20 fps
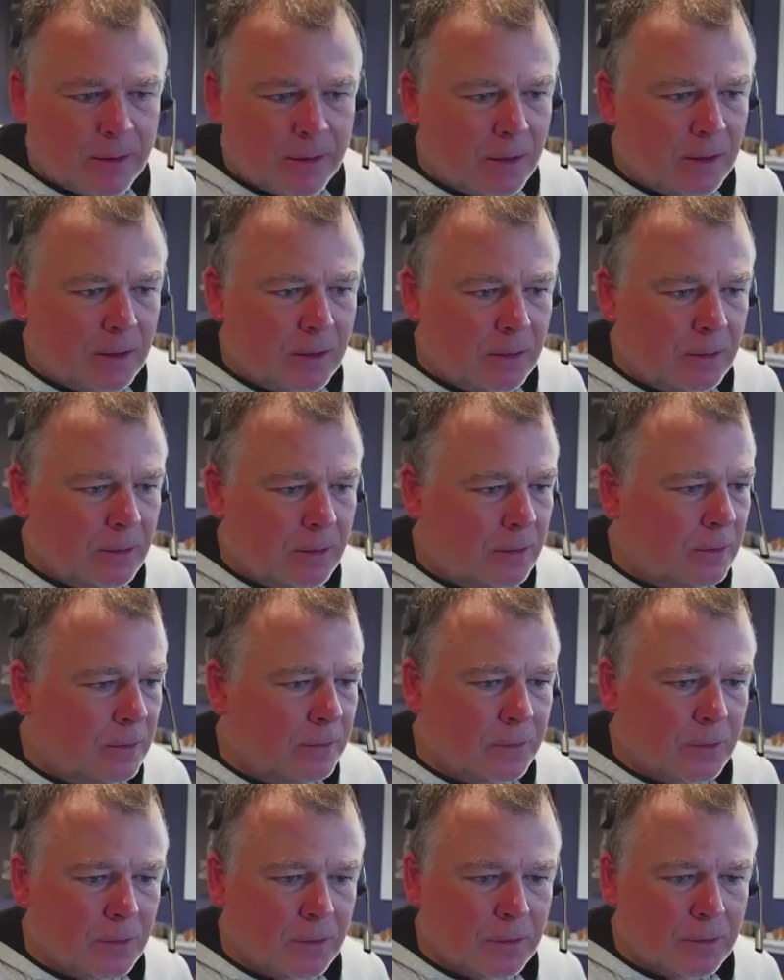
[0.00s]
thank you
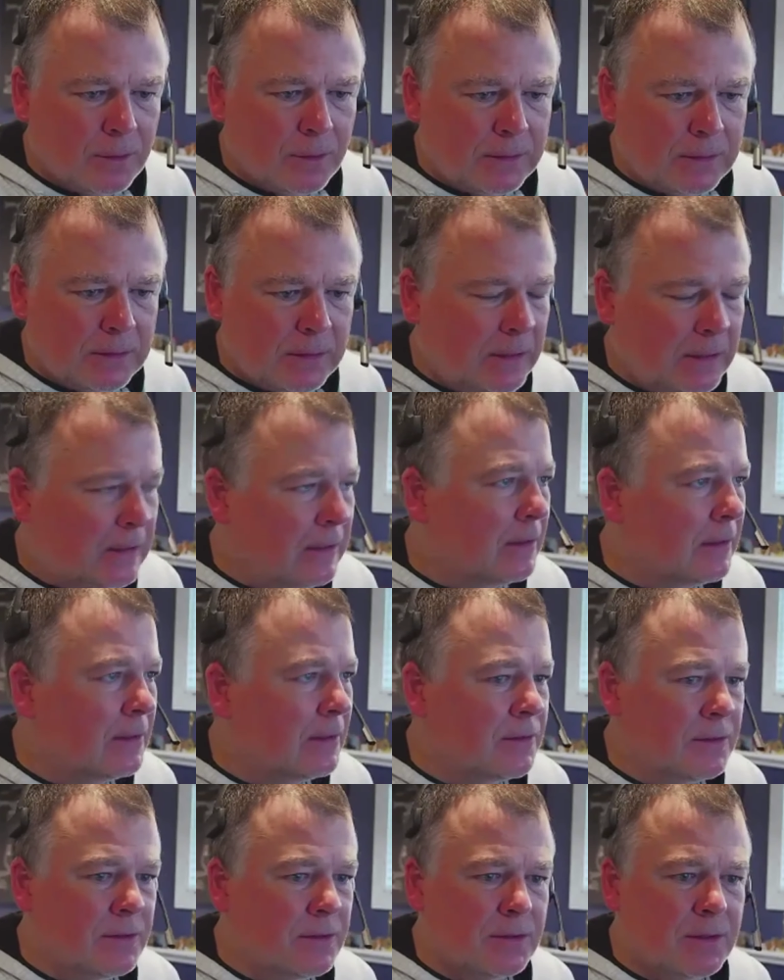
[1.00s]
for attending.
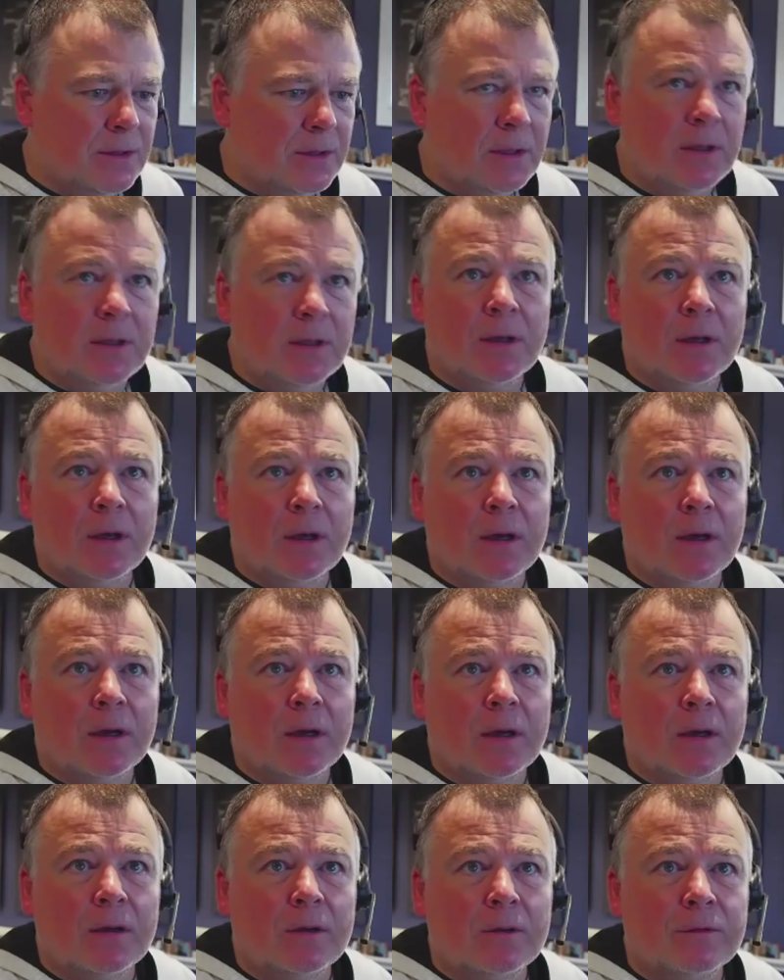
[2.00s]
This is the
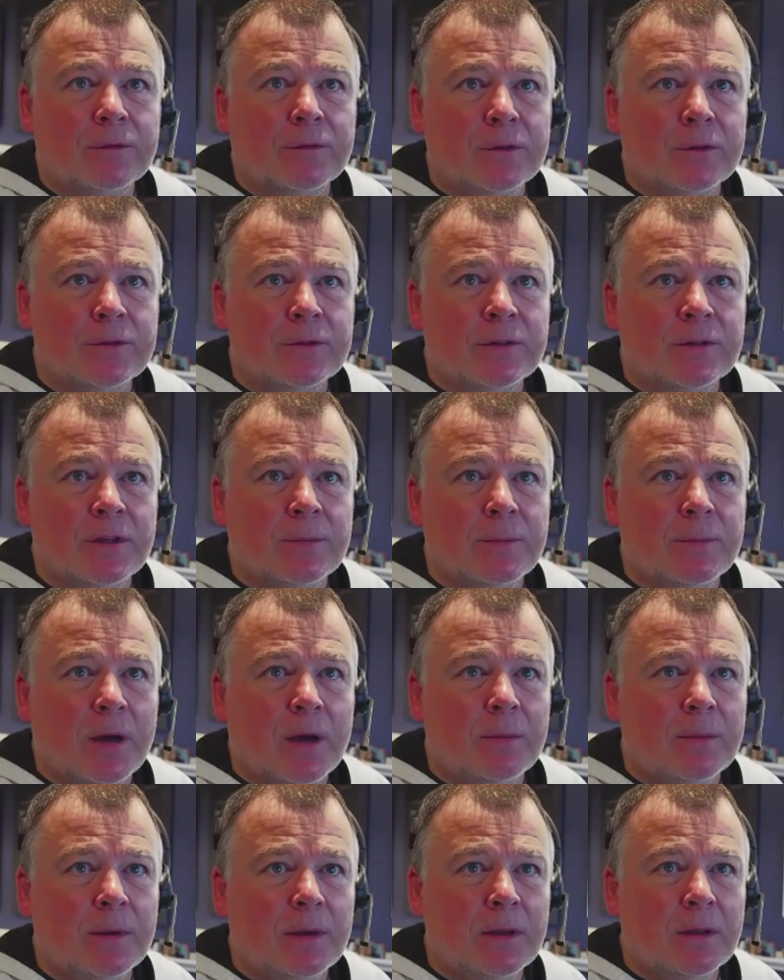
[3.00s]
first
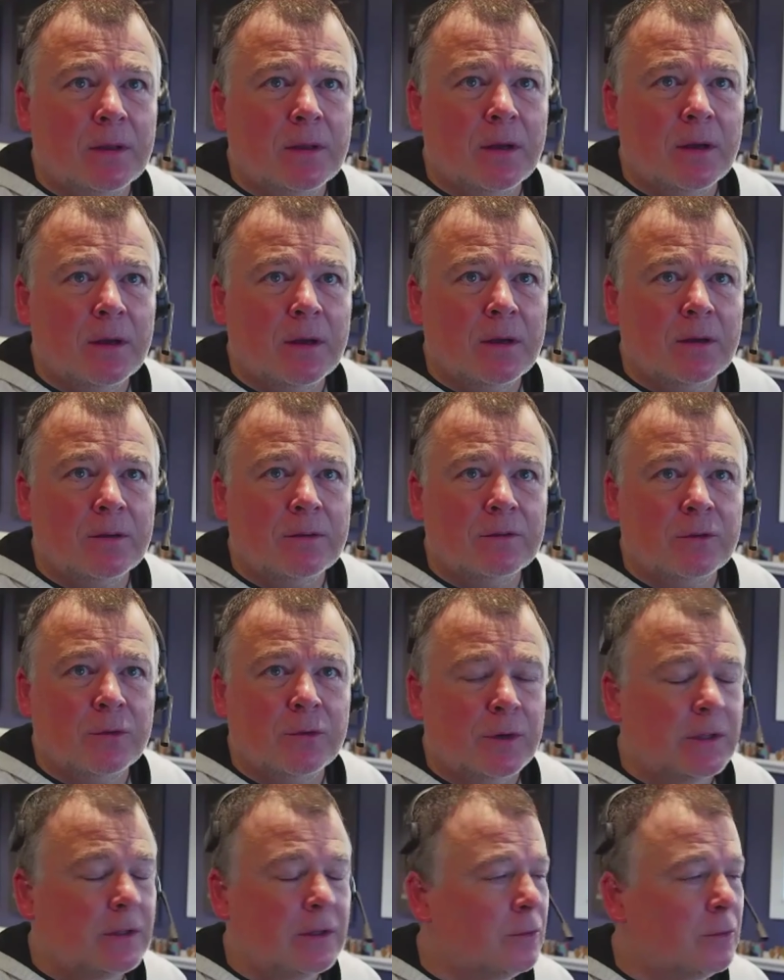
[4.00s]
CBOM meeting of
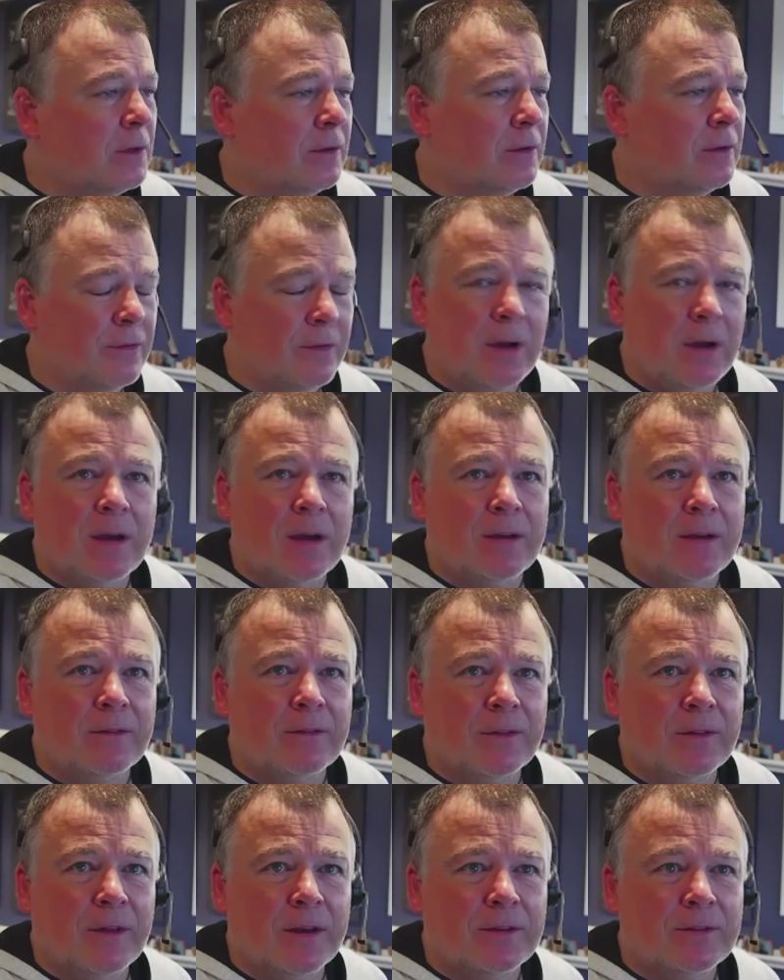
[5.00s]
2025.
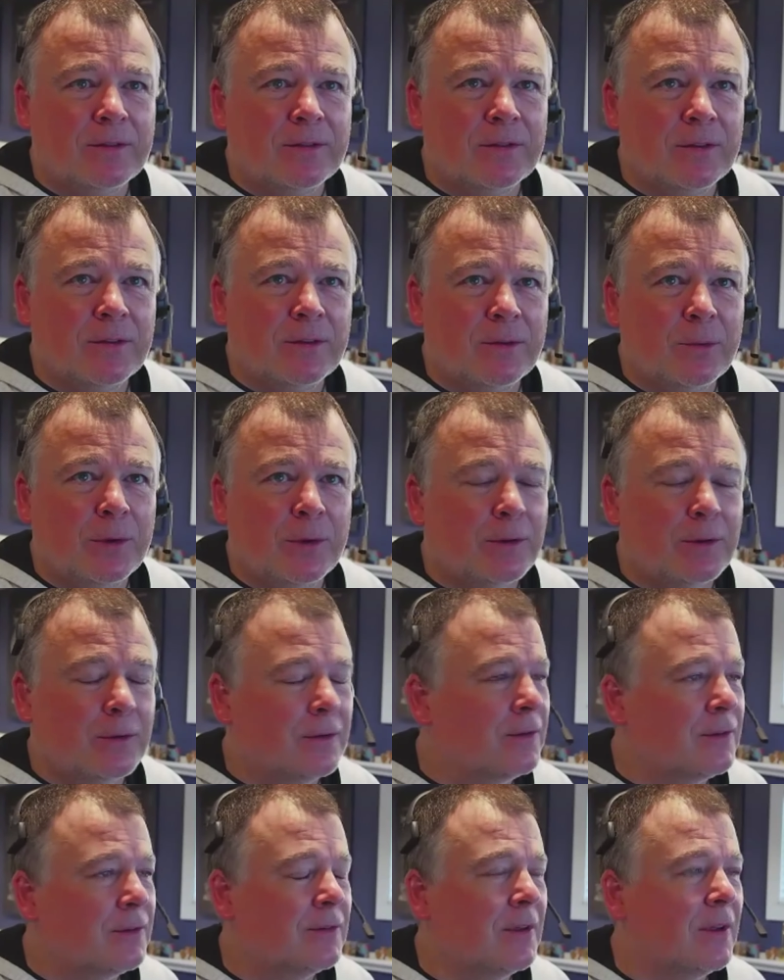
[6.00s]
That is weird
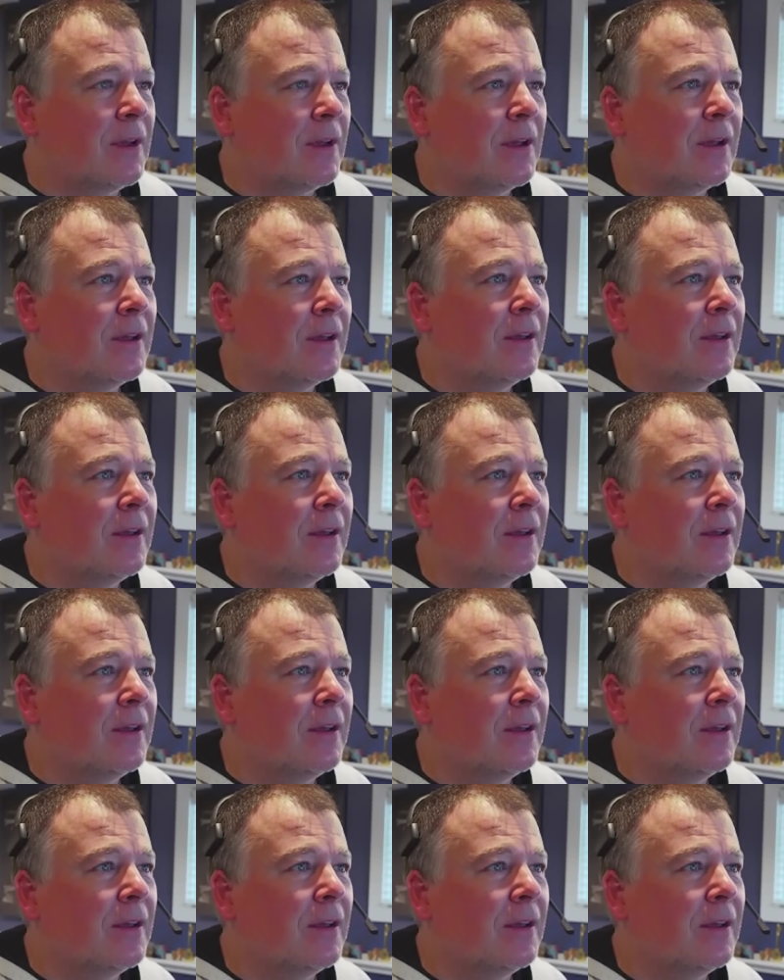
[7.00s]
to say.